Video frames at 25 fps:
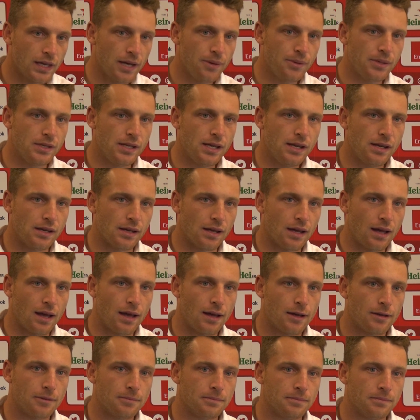Yeah, we did.
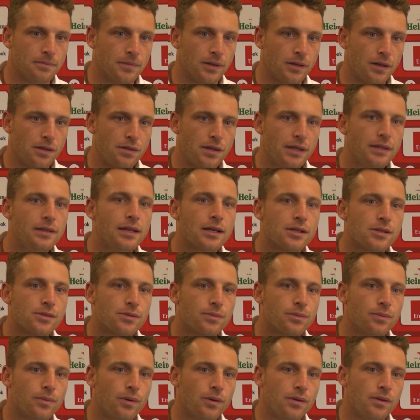And I think that's
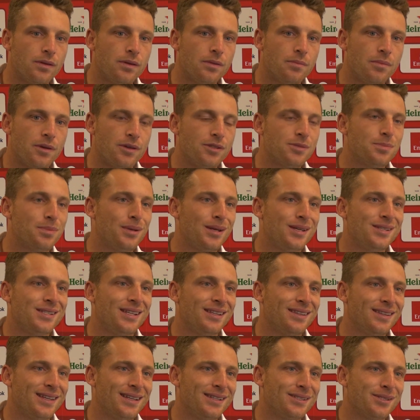one of the most
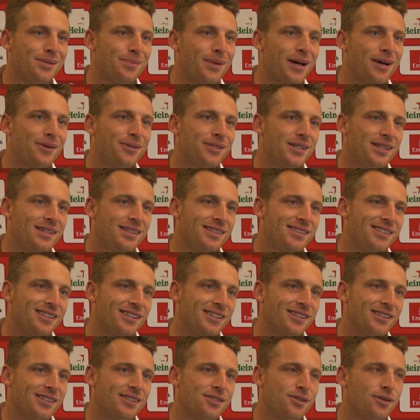pleasing things about it,
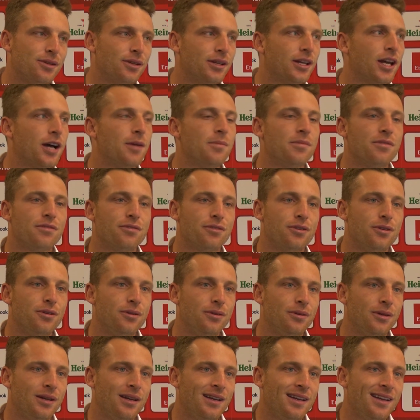to sort of come
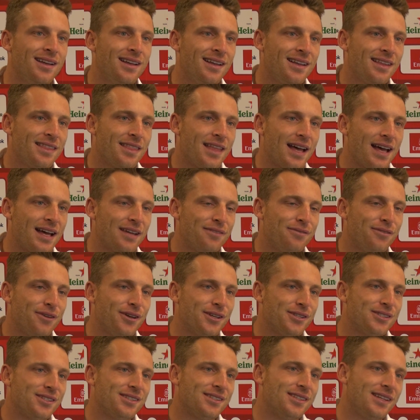through that
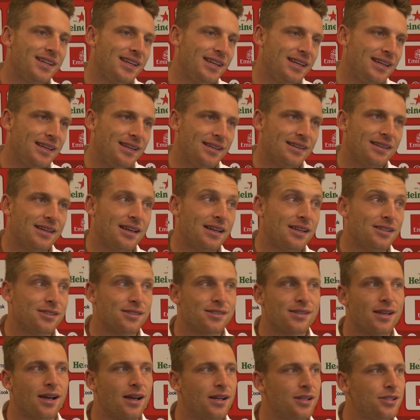adversity as
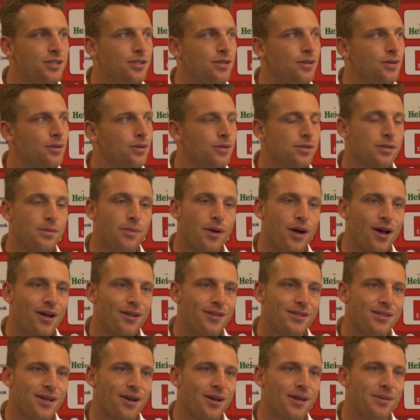such, or some
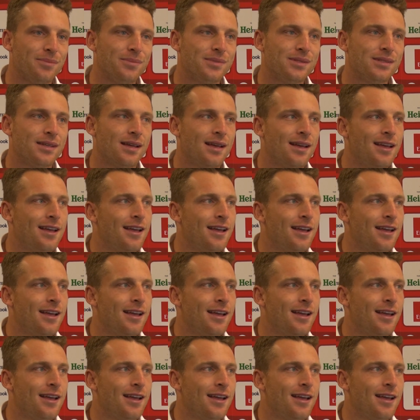hard times